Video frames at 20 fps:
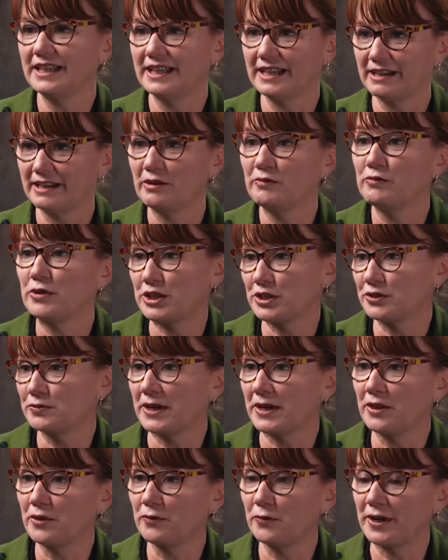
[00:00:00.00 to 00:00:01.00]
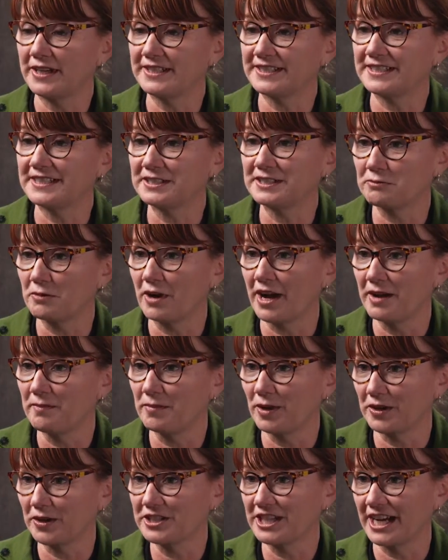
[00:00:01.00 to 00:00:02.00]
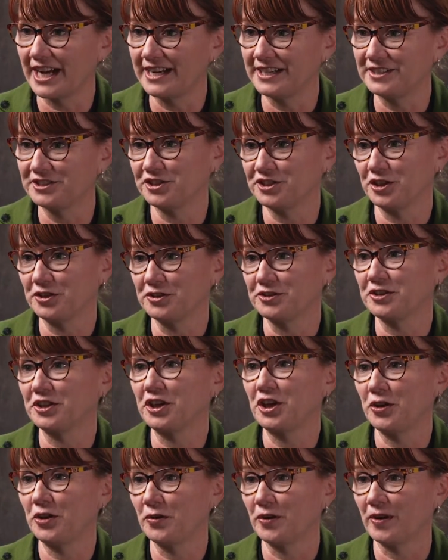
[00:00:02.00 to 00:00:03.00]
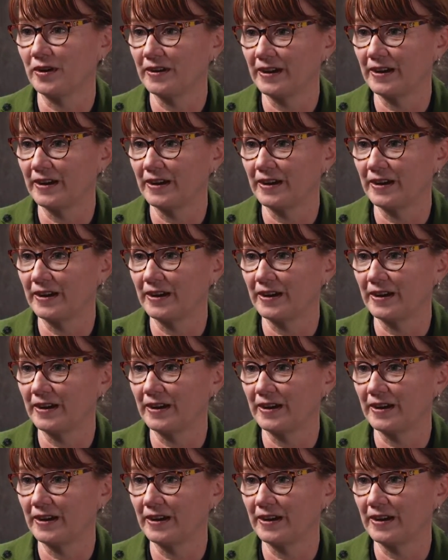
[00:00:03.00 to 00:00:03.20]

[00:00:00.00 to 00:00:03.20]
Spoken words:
Yeah, which is one of the reasons why blockchain is so secure,